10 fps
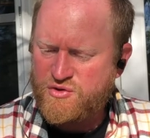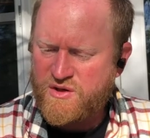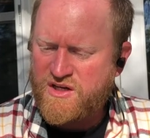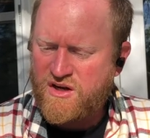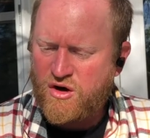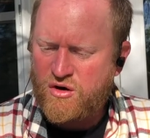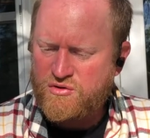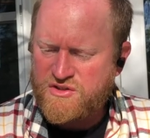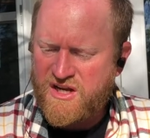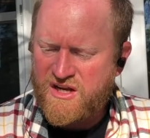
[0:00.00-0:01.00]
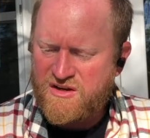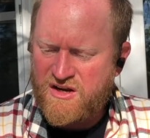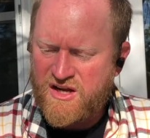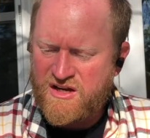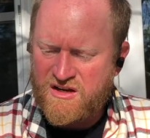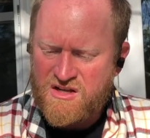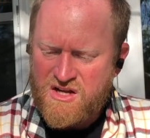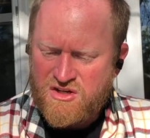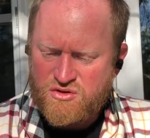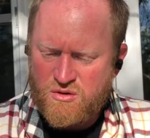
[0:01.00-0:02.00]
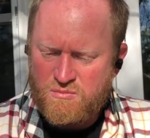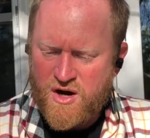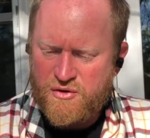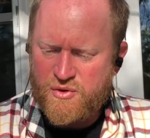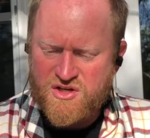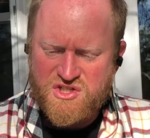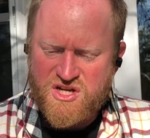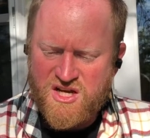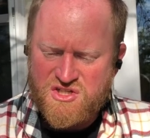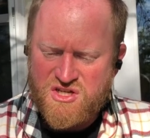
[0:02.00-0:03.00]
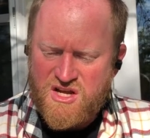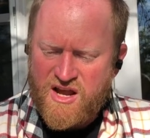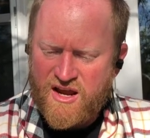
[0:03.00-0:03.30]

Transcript: drinking all day and night to a moderate excess,